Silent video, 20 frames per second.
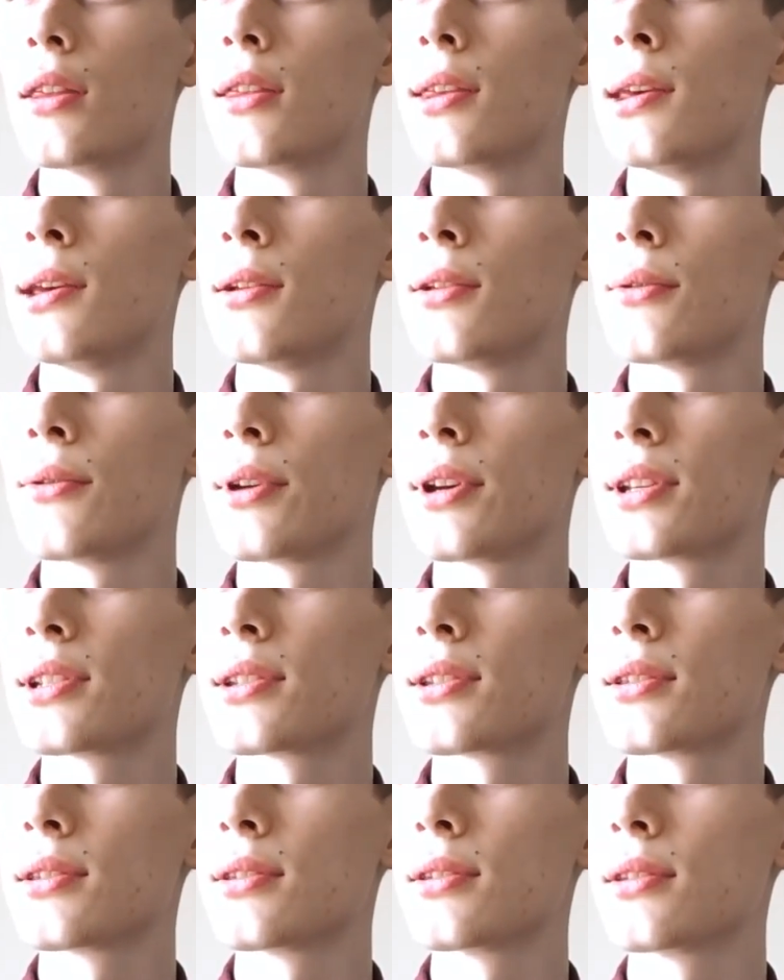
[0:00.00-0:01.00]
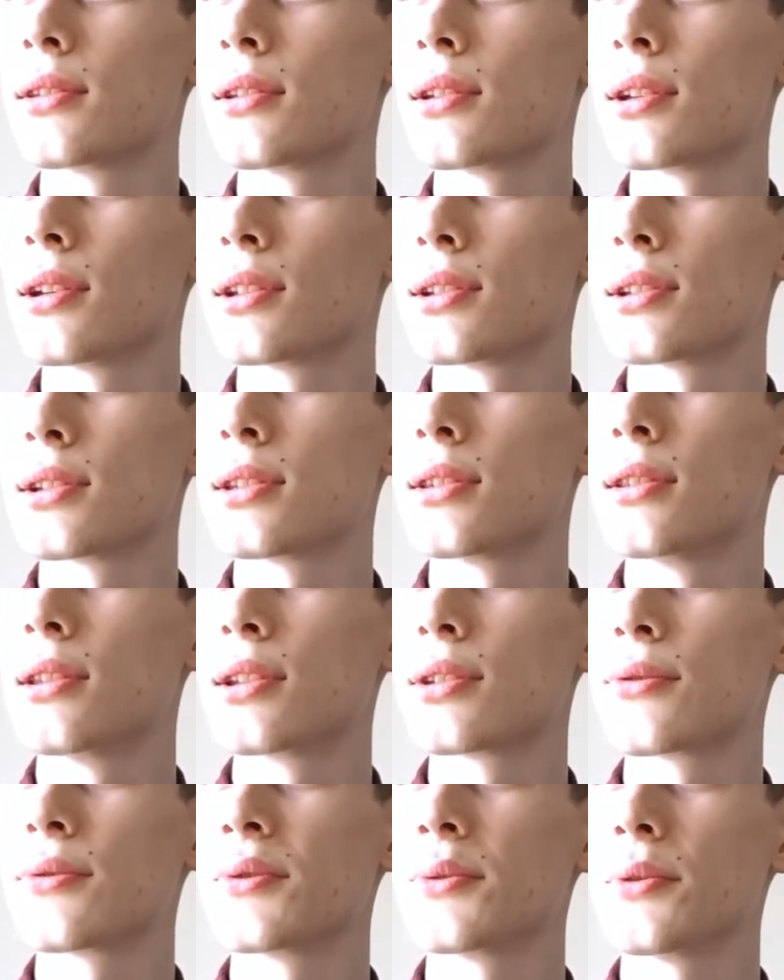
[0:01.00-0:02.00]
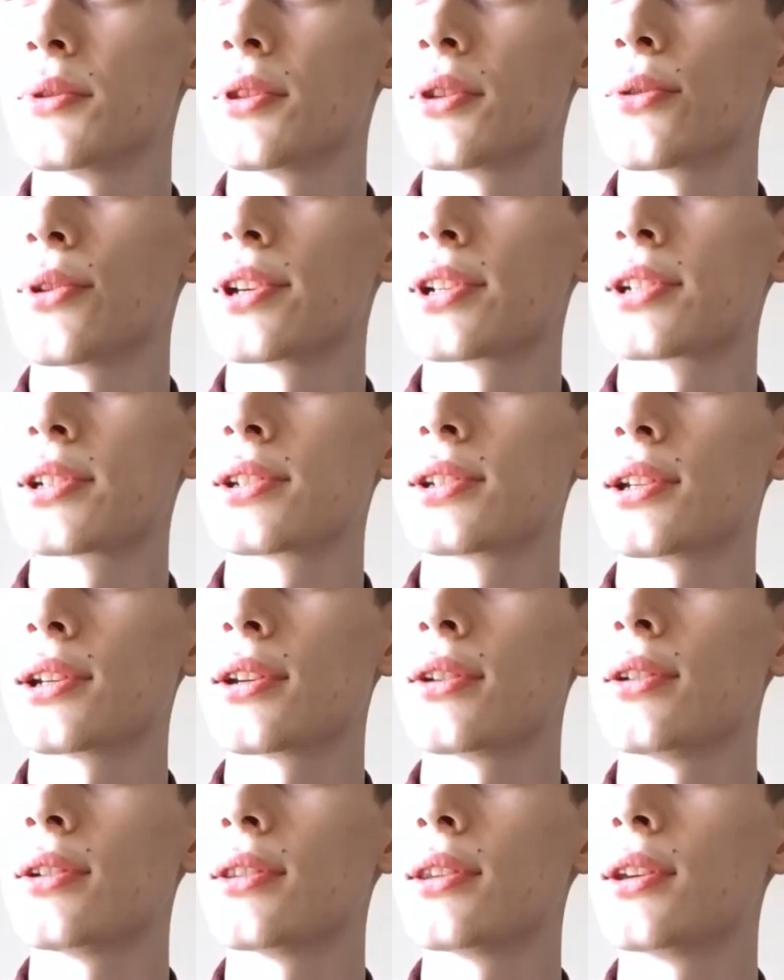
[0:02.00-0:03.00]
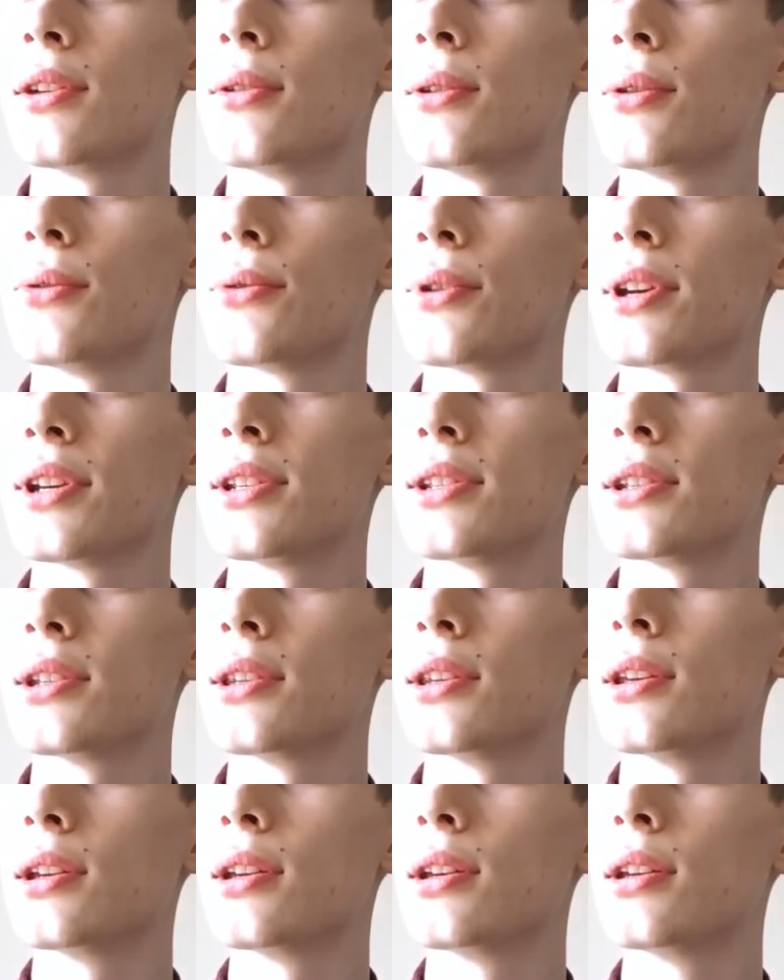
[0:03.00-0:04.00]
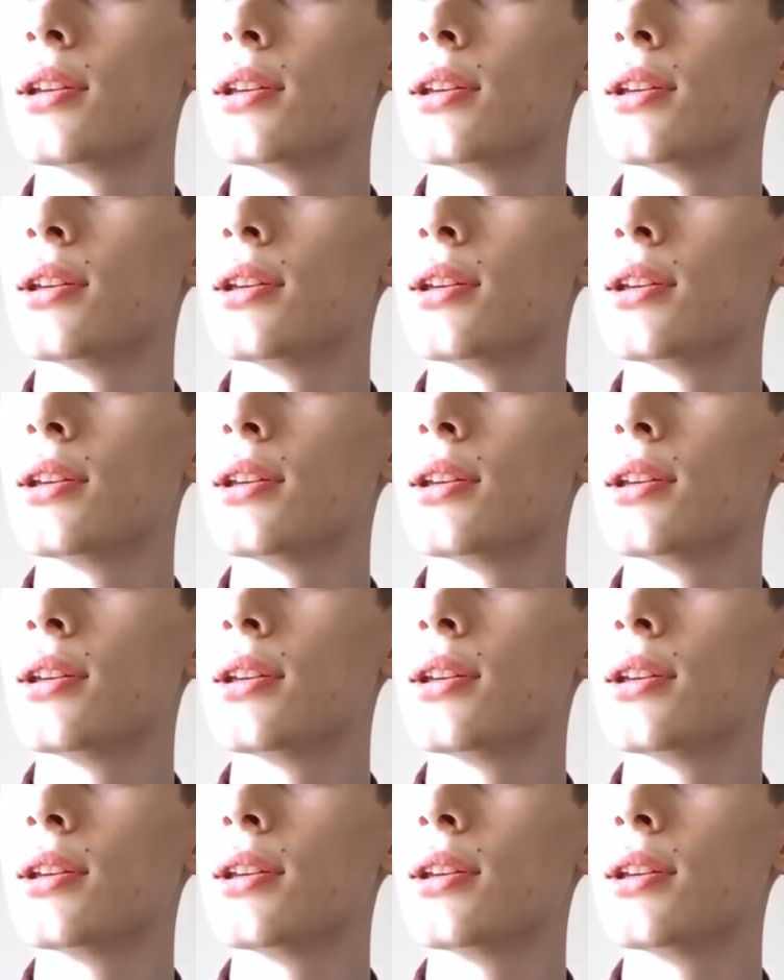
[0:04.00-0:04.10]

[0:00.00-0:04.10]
The only reason, because this was one of the questions I got, the only reason